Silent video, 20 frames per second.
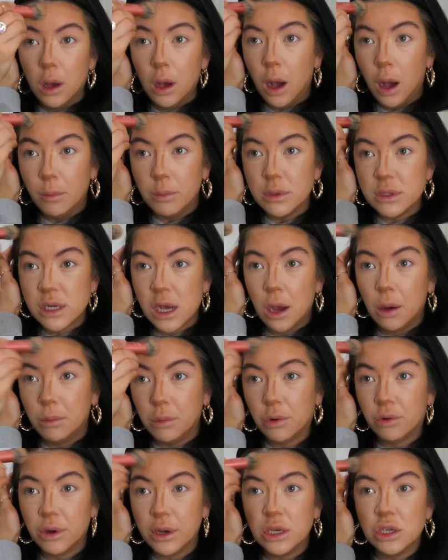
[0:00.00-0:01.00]
a
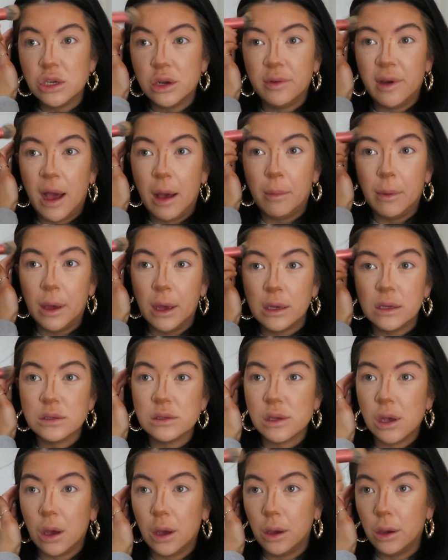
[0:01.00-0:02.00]
terrible creature of habit,
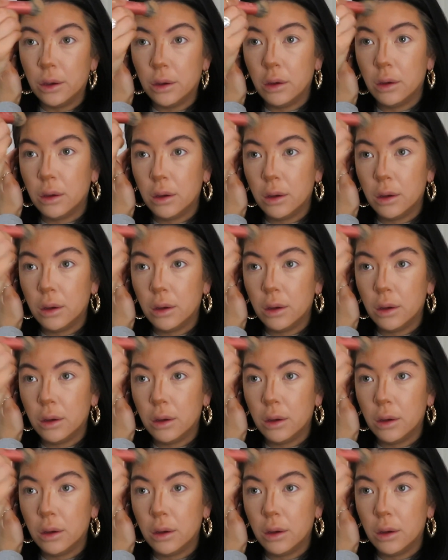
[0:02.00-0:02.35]
so